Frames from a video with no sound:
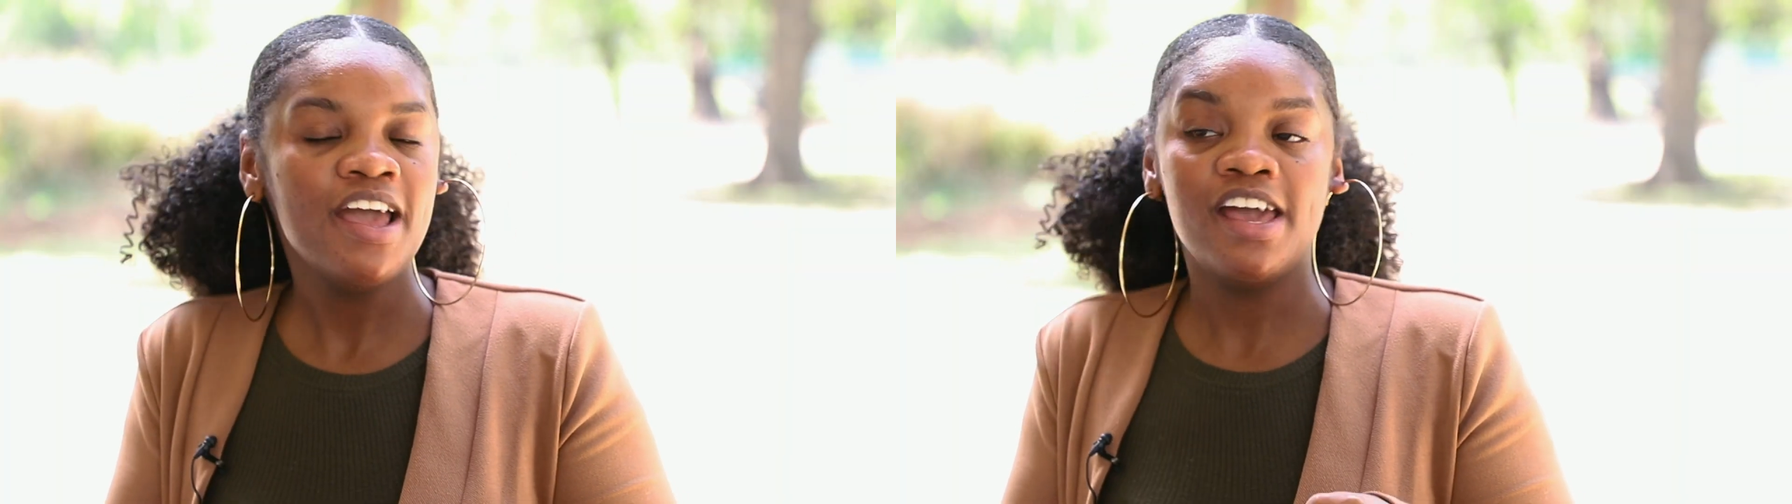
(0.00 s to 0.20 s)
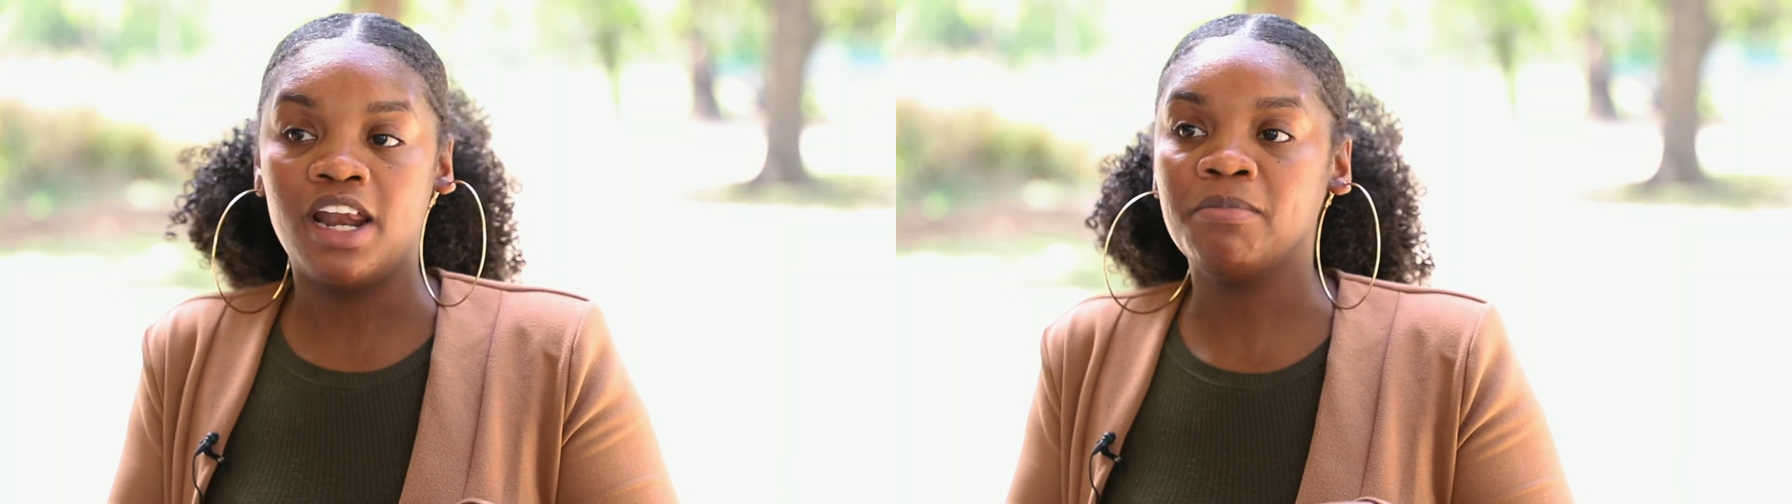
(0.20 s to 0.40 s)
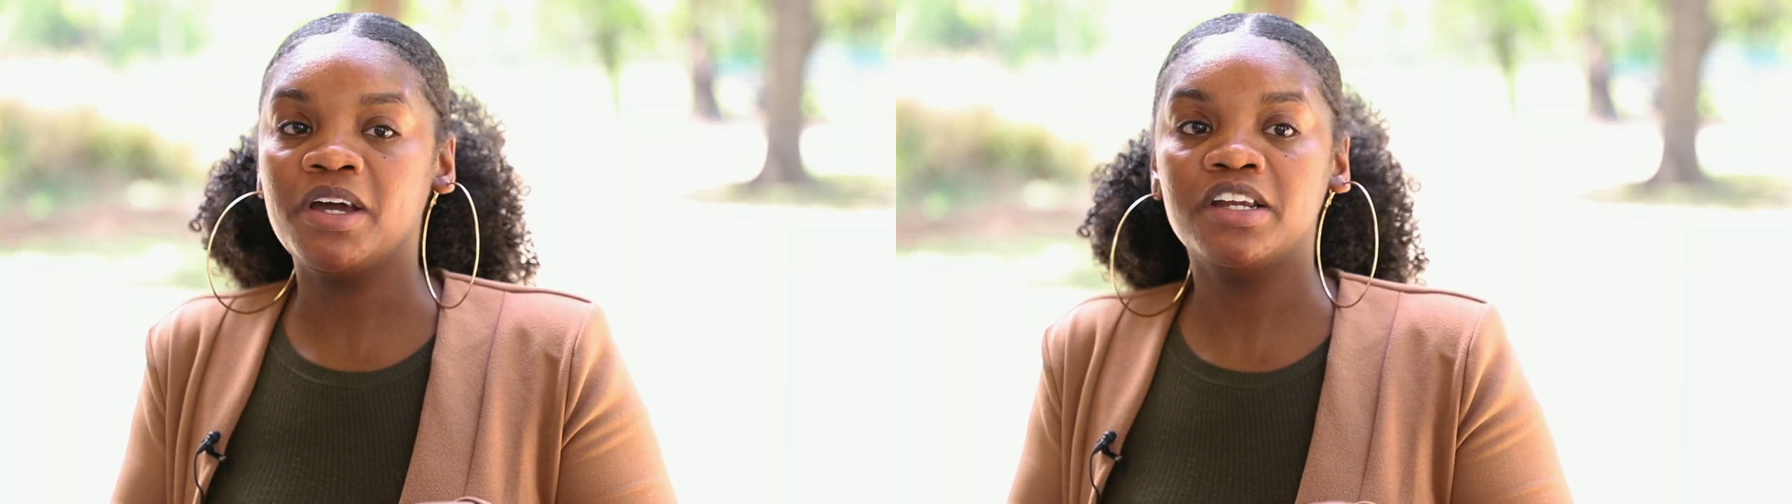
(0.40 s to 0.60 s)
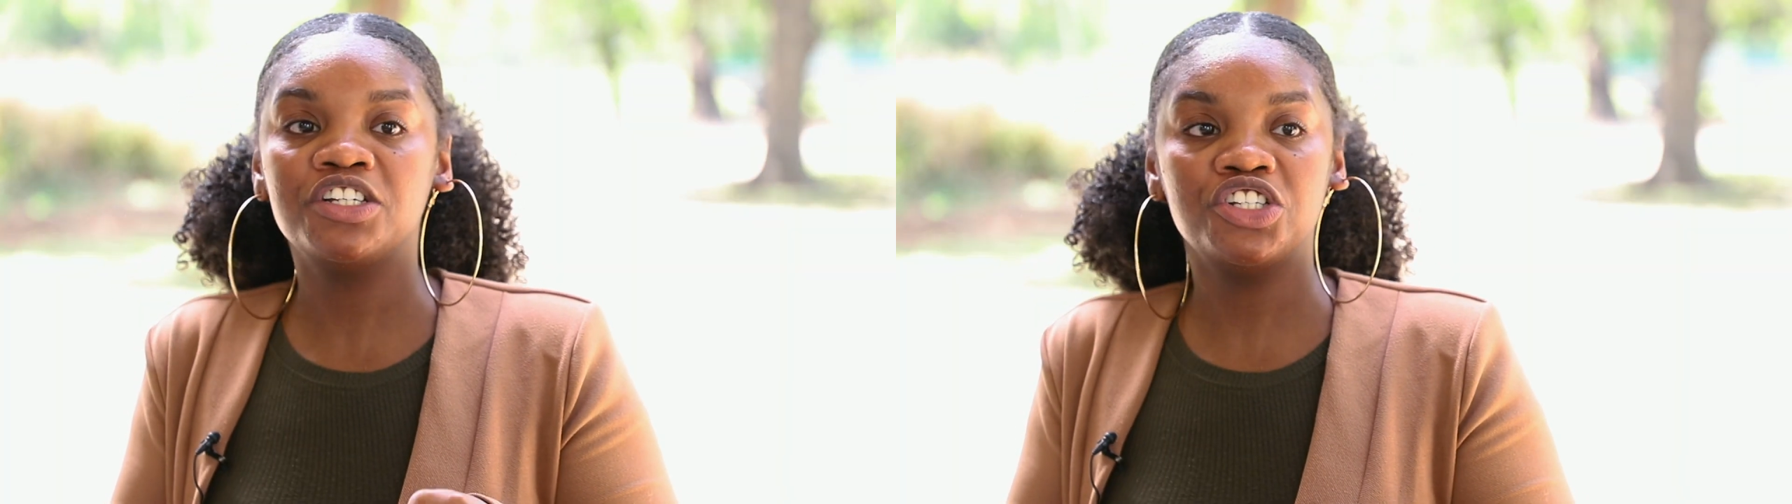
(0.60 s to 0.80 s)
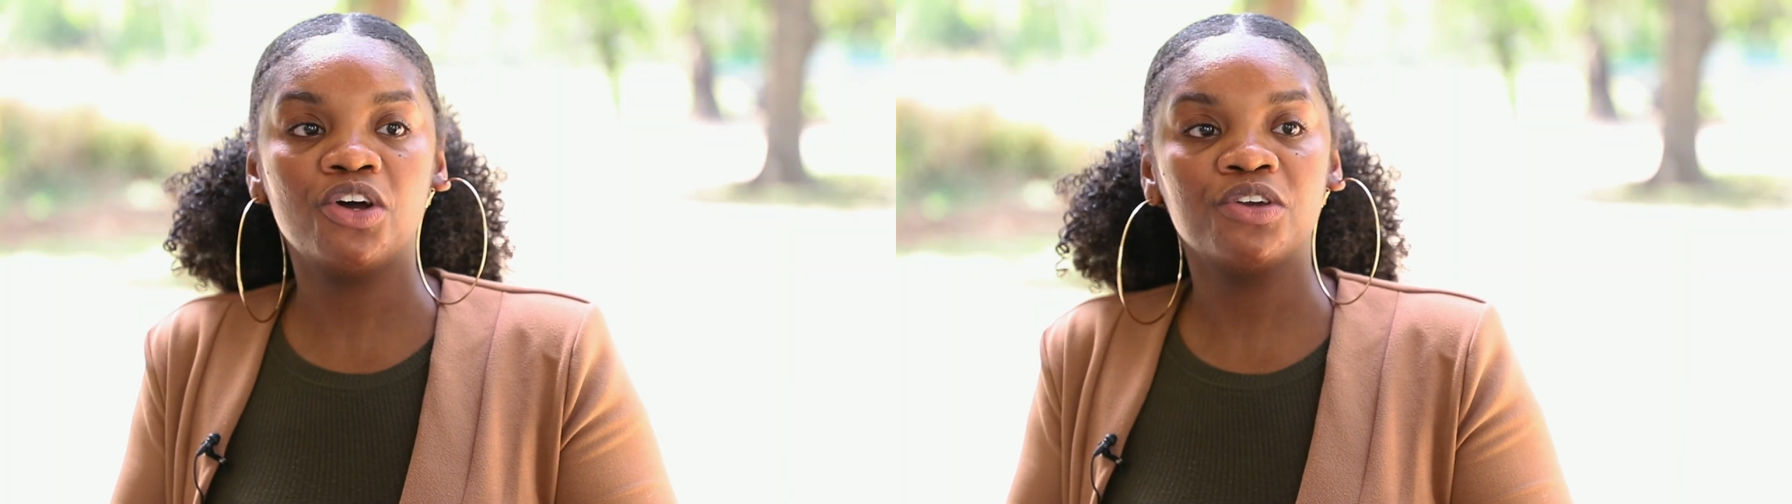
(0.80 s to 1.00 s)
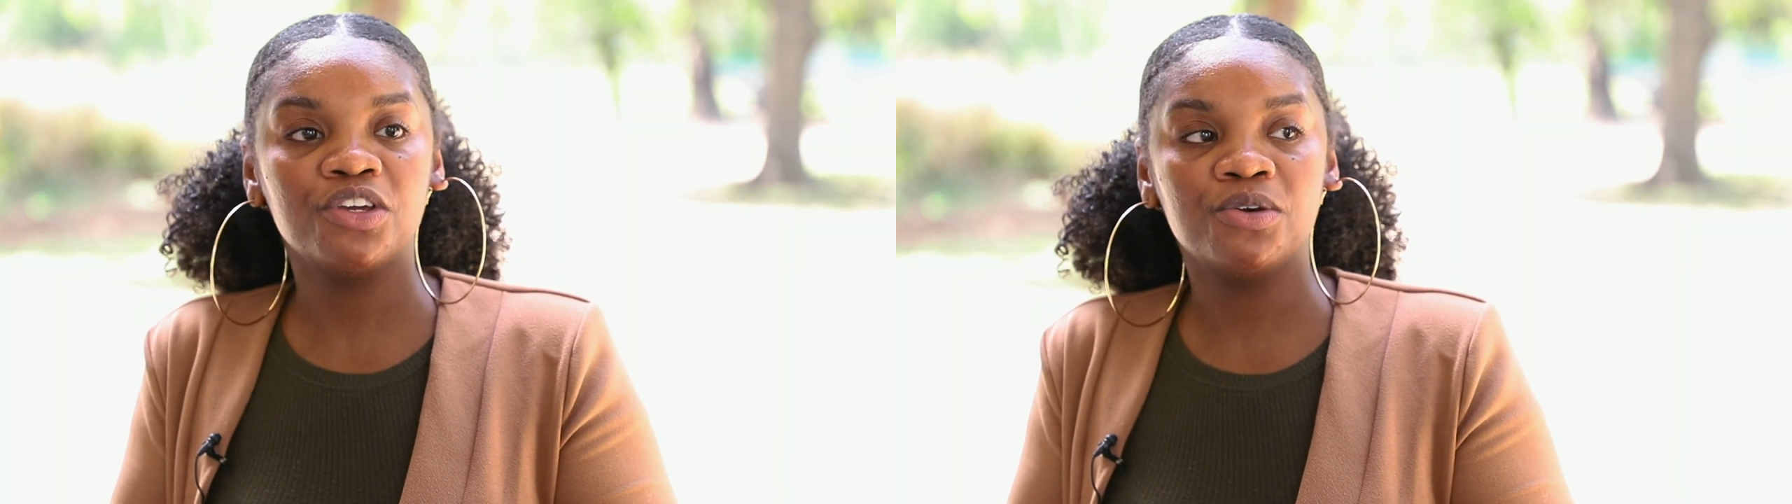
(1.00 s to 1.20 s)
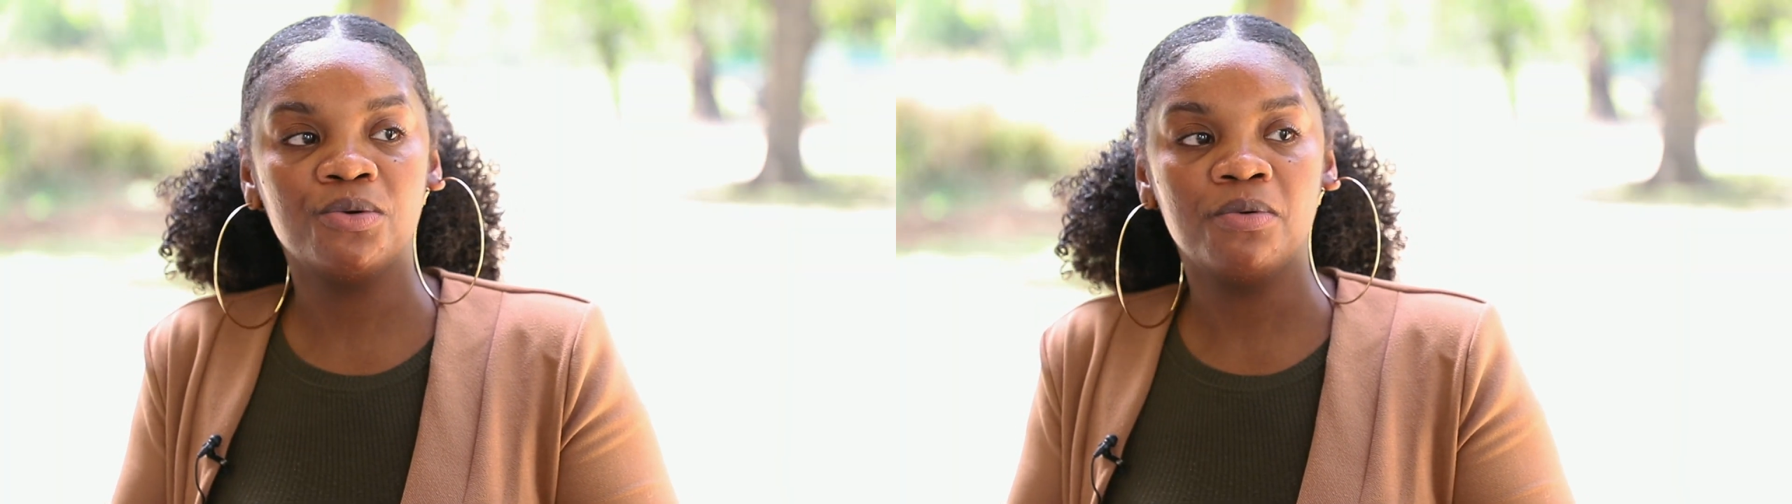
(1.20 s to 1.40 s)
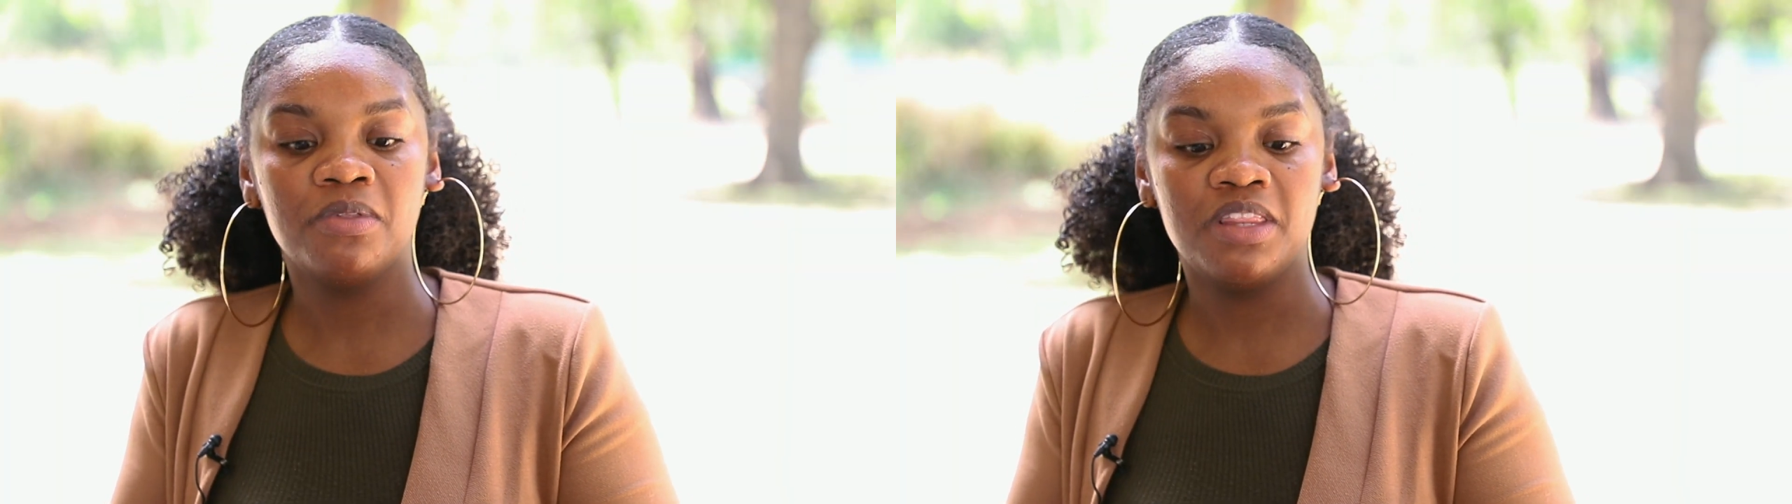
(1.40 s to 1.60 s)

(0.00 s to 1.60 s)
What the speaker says: and I'm going to show you